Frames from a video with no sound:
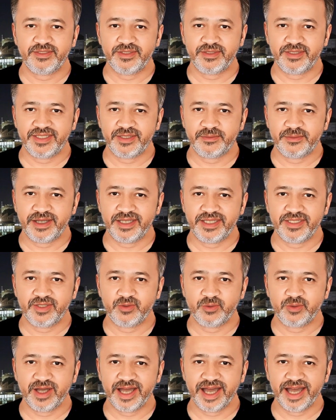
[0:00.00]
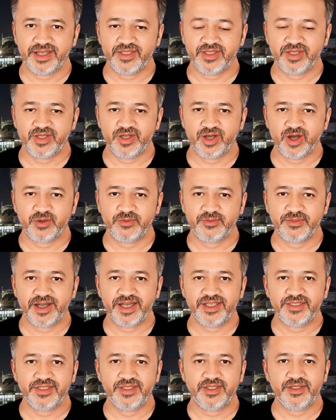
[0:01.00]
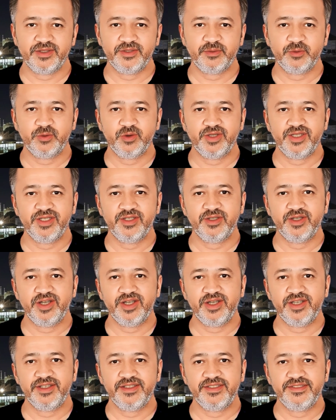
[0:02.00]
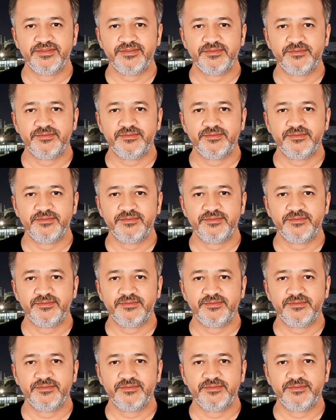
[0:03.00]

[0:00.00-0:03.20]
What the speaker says: This makes the reaction go faster, which is good.